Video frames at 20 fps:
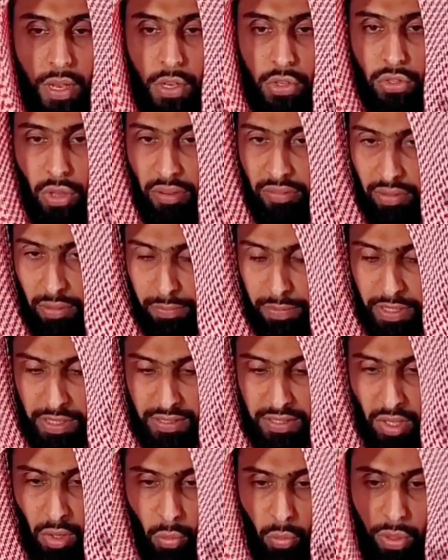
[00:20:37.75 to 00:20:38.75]
So if a
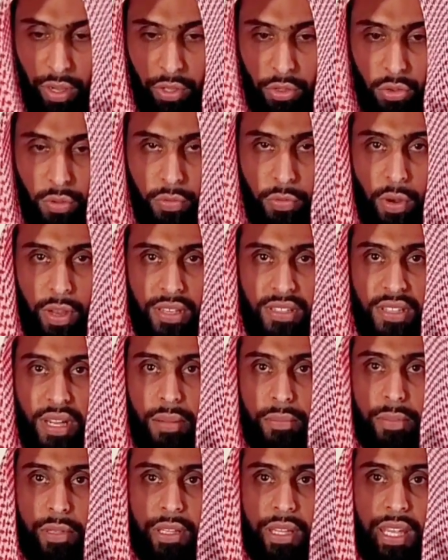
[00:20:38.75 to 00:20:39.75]
person were to, for
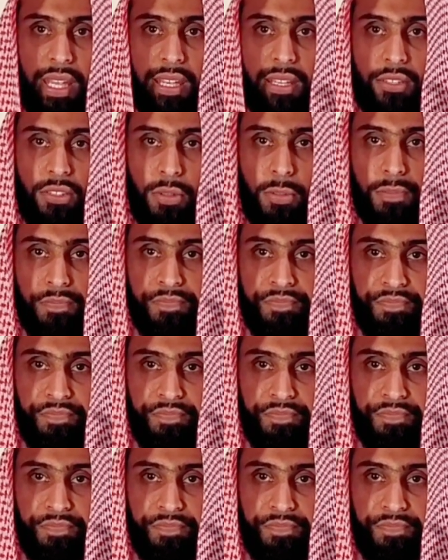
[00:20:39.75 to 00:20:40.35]
example, eat